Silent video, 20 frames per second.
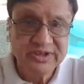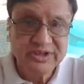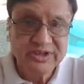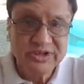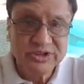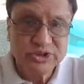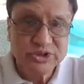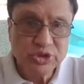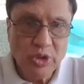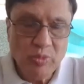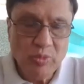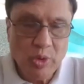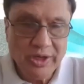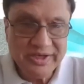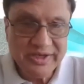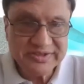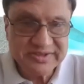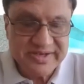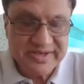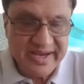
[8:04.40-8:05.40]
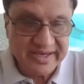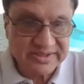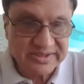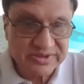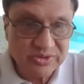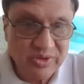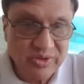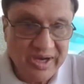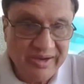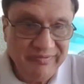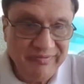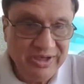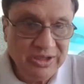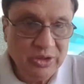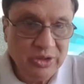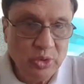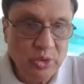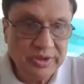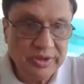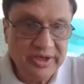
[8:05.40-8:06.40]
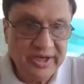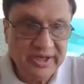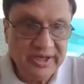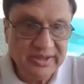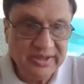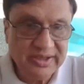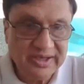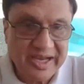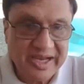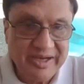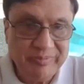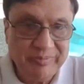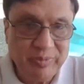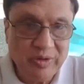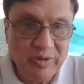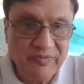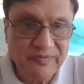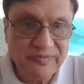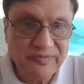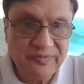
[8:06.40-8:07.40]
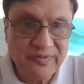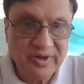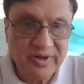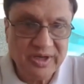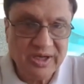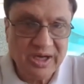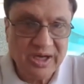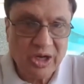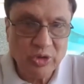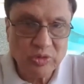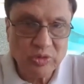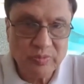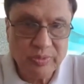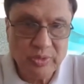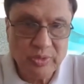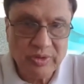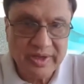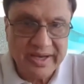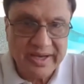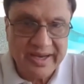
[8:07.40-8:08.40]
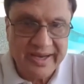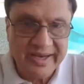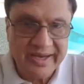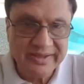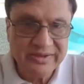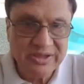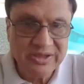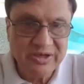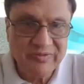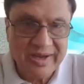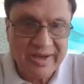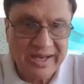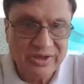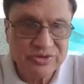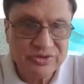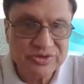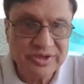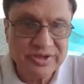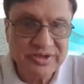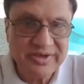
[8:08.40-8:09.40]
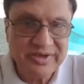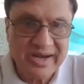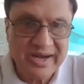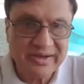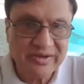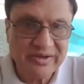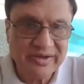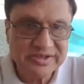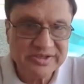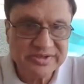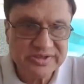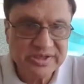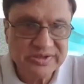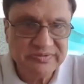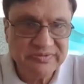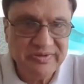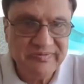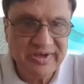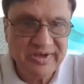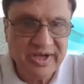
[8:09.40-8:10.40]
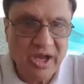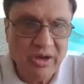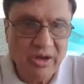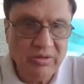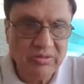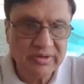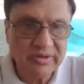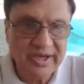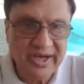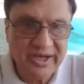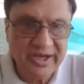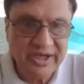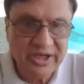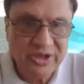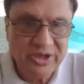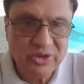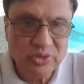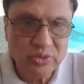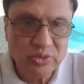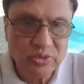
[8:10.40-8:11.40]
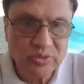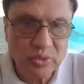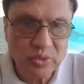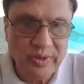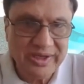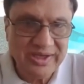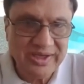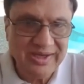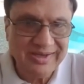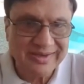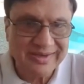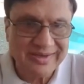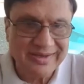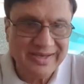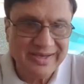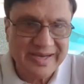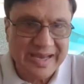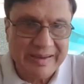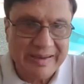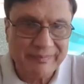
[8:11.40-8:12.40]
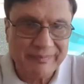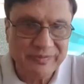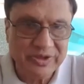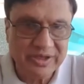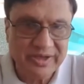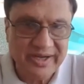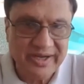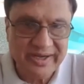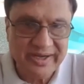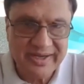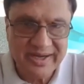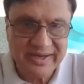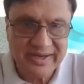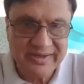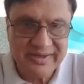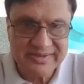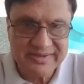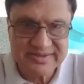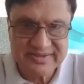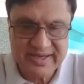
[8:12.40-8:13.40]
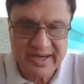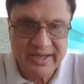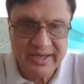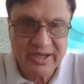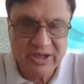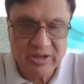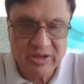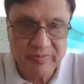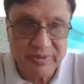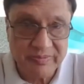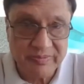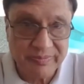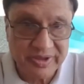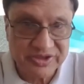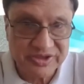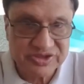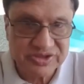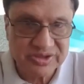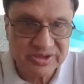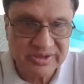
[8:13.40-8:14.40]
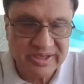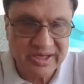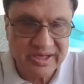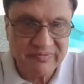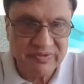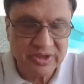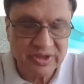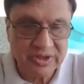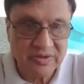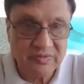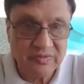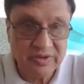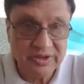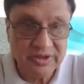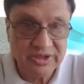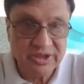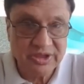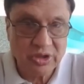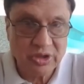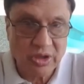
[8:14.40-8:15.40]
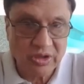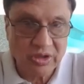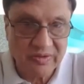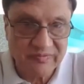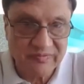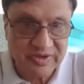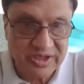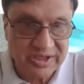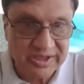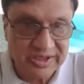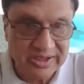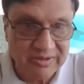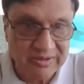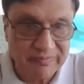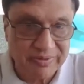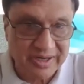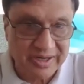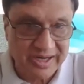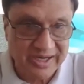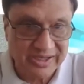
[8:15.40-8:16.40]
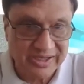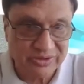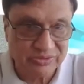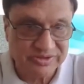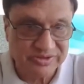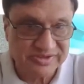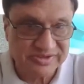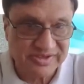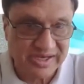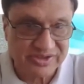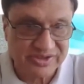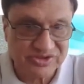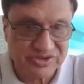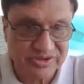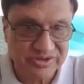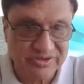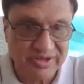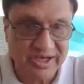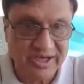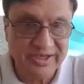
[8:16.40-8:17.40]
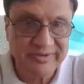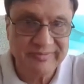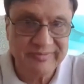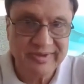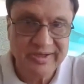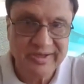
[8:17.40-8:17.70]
So what is next? So having looked at the type of output and the evaluation characteristics, we will now get into quickly recap the data understanding preparation that we covered in a lot of detail prior to this section, right?